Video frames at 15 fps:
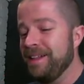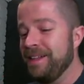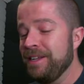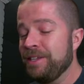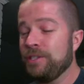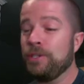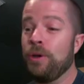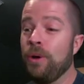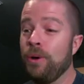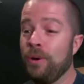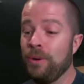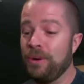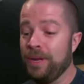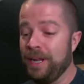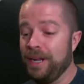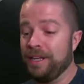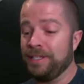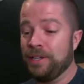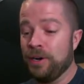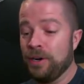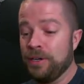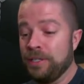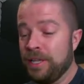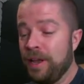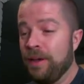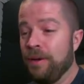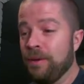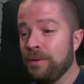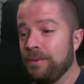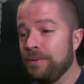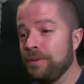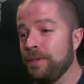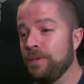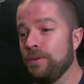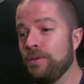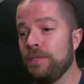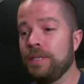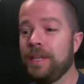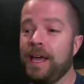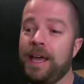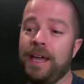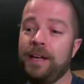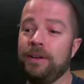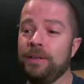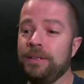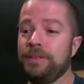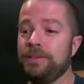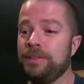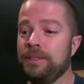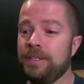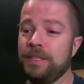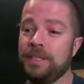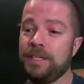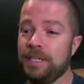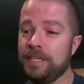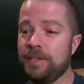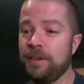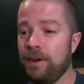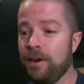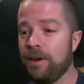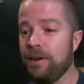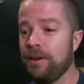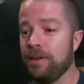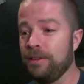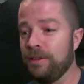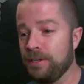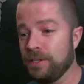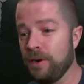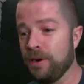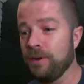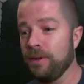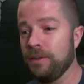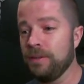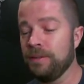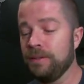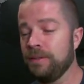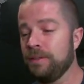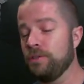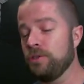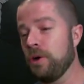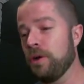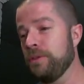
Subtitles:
So it turned out using the Haggle to discard the turtle, drawing the